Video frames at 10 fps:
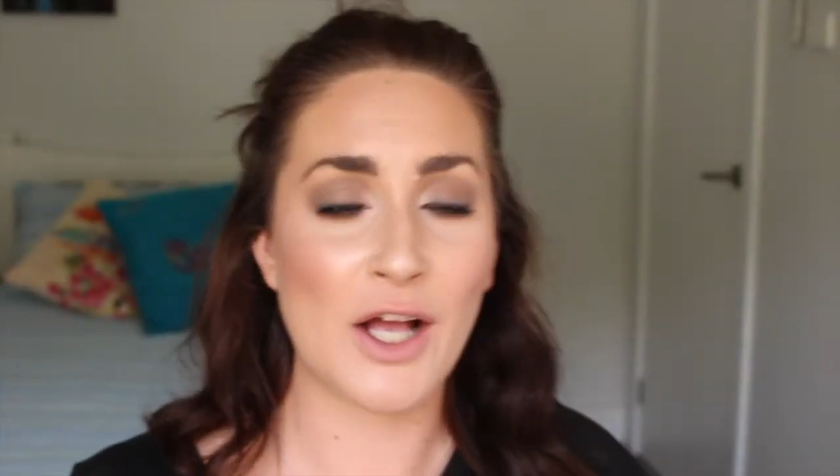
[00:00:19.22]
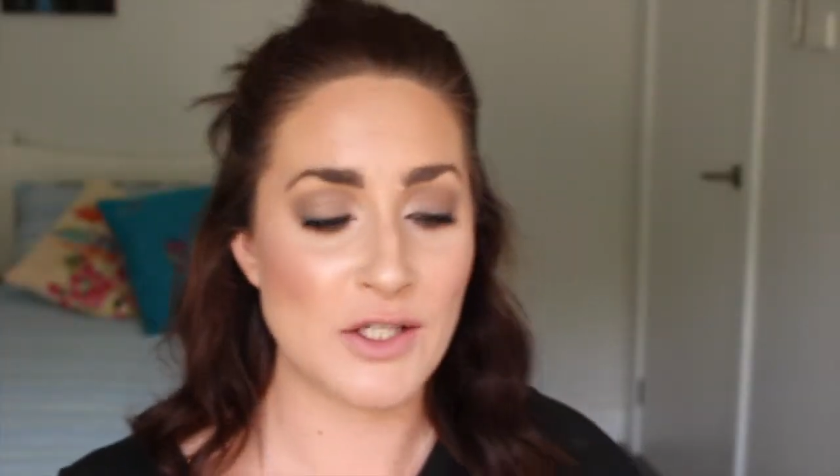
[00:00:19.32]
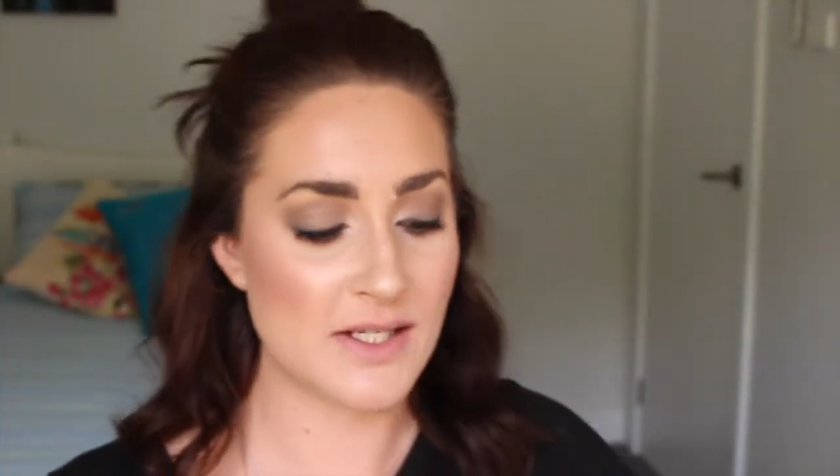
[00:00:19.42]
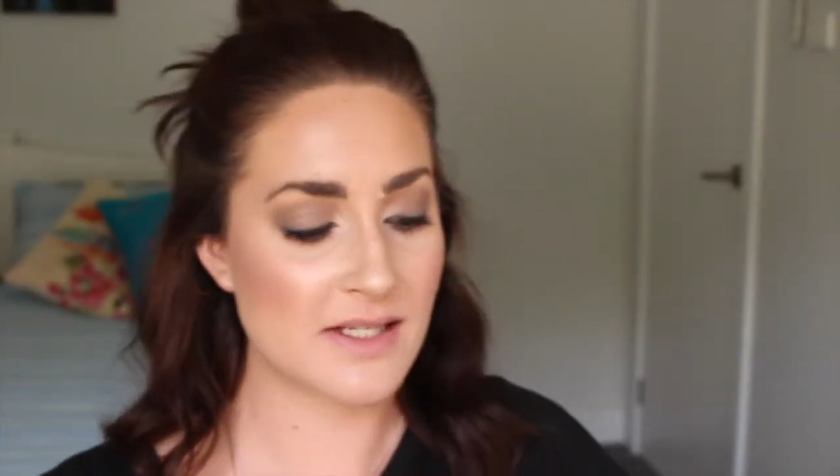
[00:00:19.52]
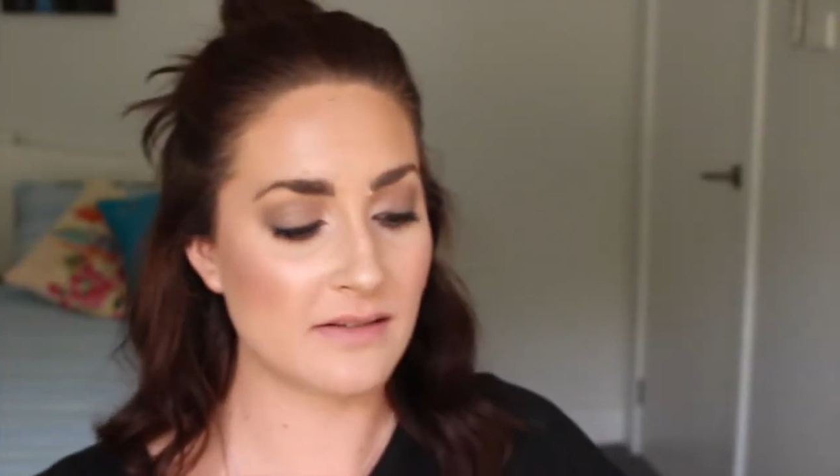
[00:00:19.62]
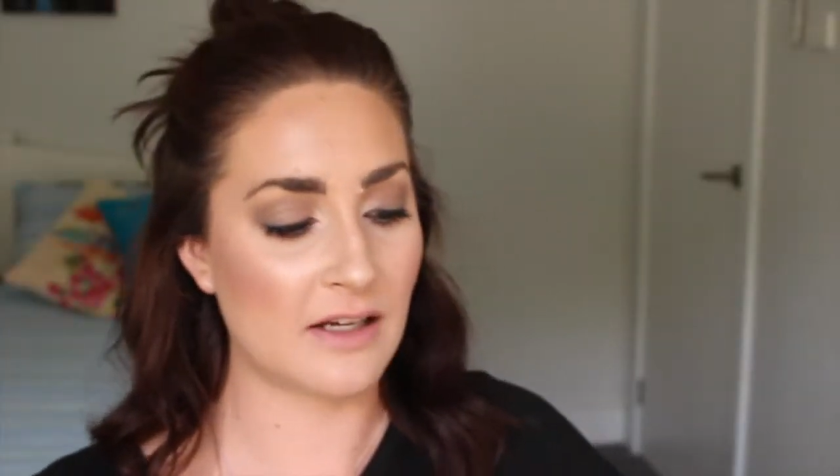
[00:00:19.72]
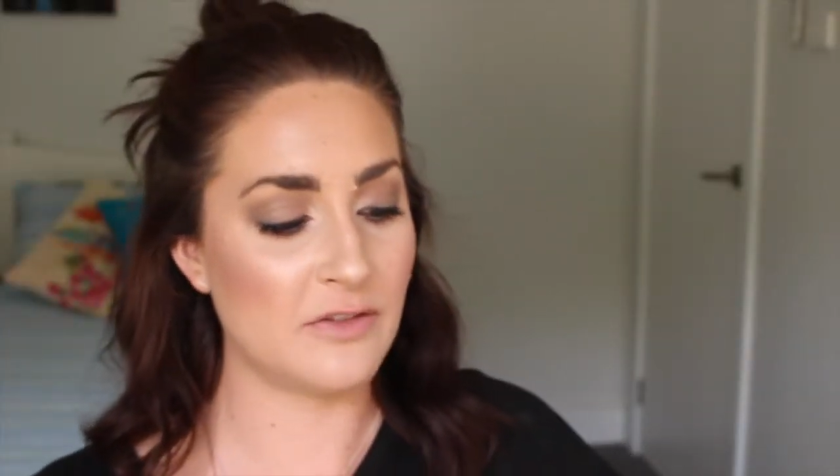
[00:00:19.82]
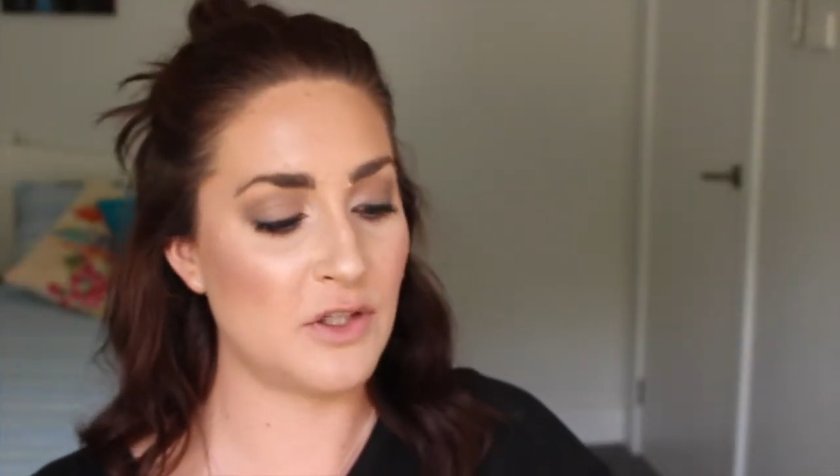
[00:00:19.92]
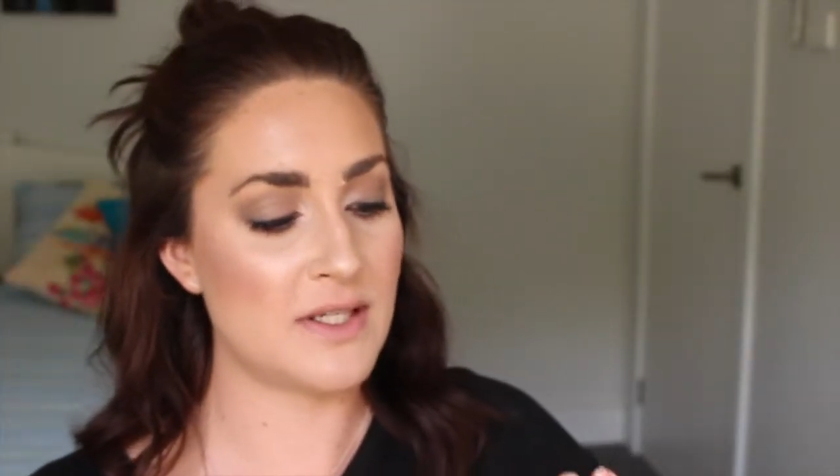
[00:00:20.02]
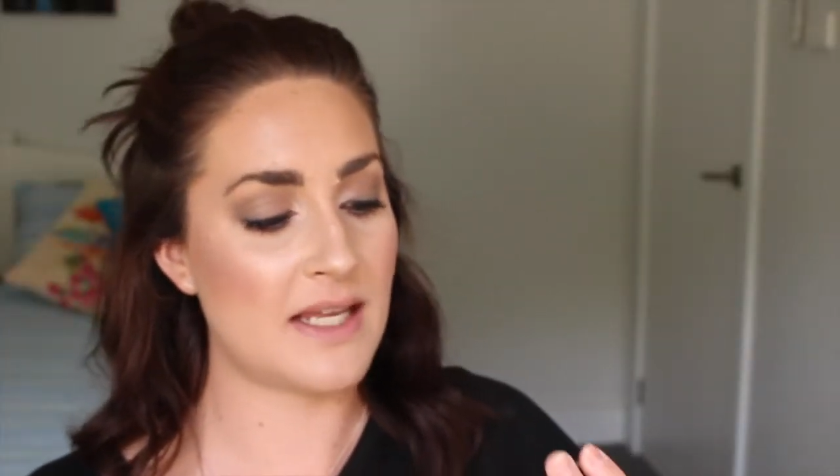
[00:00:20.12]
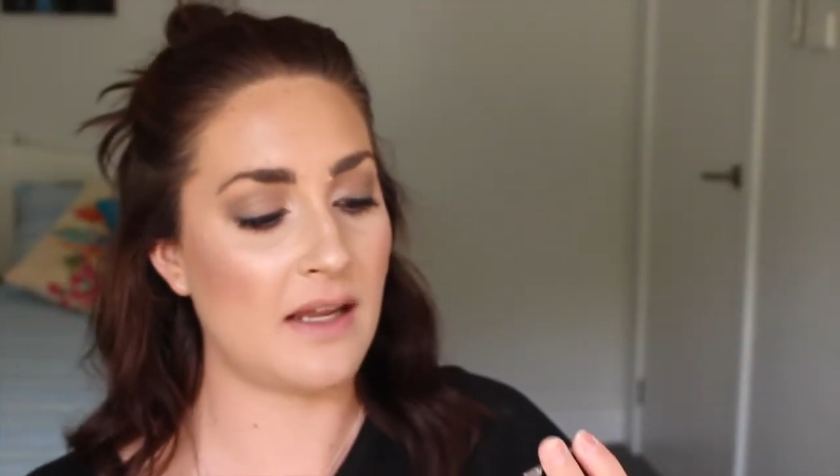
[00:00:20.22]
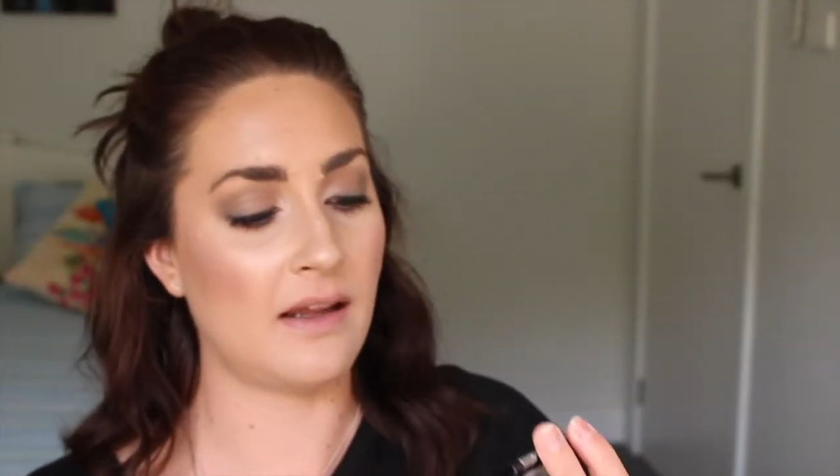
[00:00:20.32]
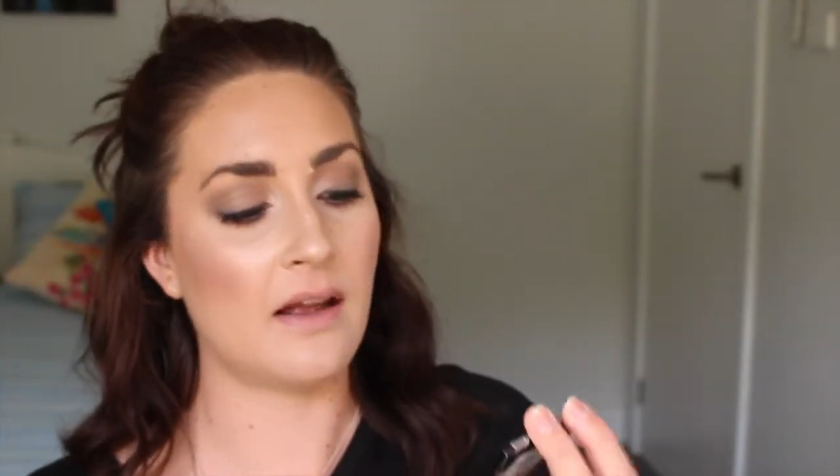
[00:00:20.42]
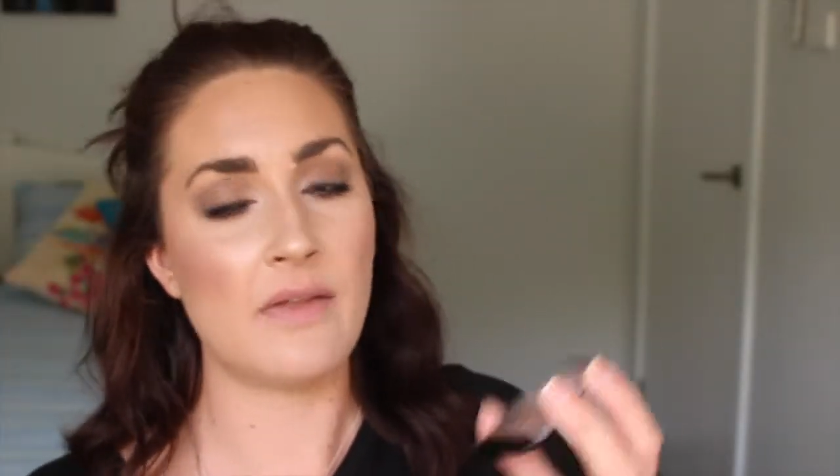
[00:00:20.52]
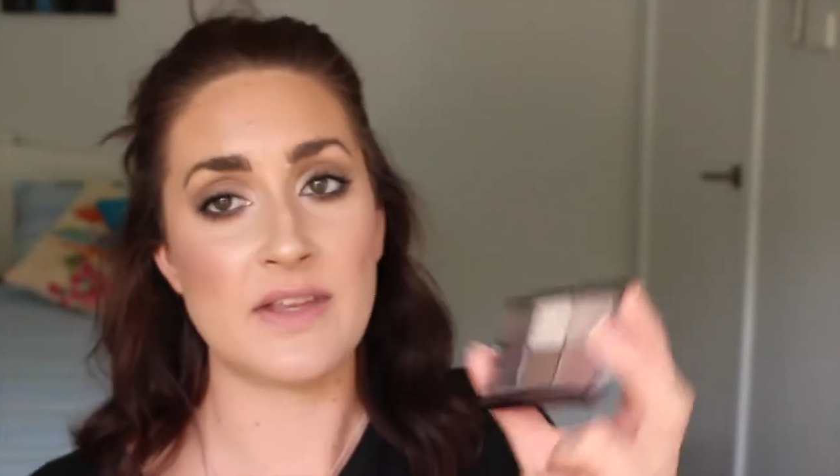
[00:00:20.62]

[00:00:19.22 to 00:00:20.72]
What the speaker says: I used to love using